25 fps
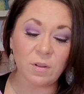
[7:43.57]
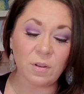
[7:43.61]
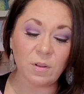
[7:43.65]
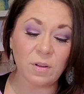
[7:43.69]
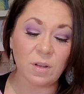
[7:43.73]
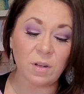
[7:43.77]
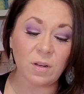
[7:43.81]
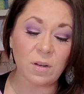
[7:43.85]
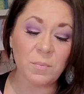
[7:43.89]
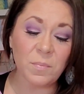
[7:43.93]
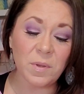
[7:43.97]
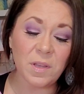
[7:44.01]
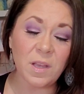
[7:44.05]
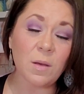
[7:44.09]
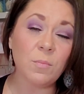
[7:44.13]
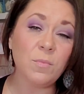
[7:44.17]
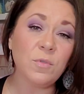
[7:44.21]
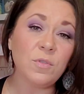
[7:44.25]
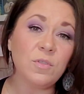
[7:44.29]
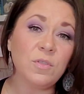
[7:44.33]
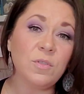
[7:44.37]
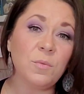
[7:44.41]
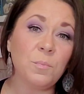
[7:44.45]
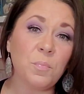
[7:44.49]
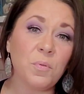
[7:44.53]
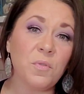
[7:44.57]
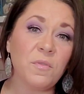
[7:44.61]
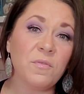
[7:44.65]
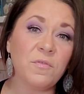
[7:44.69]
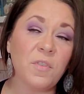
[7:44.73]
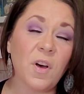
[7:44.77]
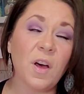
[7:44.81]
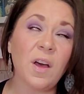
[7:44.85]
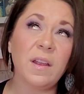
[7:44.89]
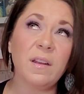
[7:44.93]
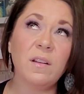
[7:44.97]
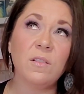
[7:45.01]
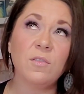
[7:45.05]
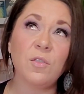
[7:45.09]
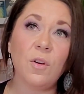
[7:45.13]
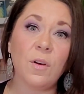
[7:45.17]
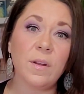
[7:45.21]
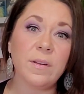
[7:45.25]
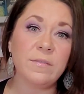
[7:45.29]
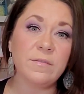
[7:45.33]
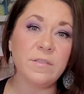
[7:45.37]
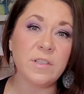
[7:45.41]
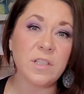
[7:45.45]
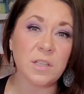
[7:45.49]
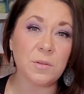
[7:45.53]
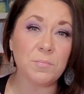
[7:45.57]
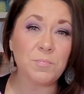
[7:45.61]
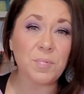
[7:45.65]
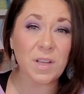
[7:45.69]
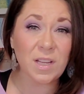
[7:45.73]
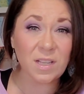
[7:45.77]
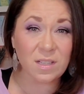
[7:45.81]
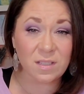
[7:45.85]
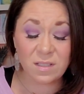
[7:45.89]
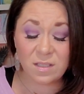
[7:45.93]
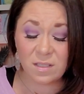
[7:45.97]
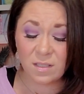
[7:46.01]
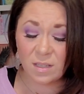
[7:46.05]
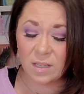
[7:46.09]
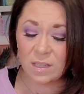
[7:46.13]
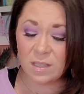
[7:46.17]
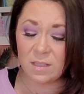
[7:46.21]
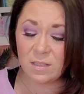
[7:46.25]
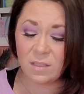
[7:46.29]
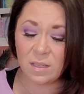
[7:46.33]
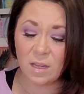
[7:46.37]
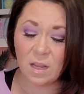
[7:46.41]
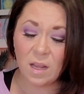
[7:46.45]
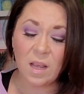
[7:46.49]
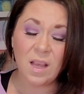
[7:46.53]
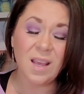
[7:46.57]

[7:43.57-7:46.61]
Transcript: are going to be able to provide a lot of deep insights